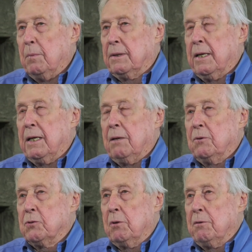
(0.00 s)
But then that
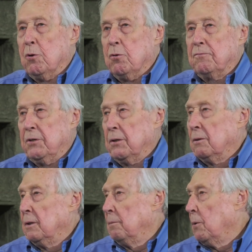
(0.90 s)
was re-roofed,
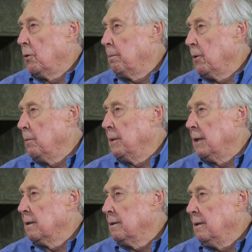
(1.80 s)
and the more
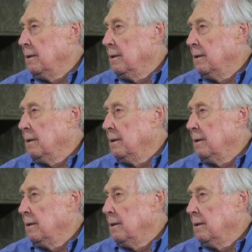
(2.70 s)
permanent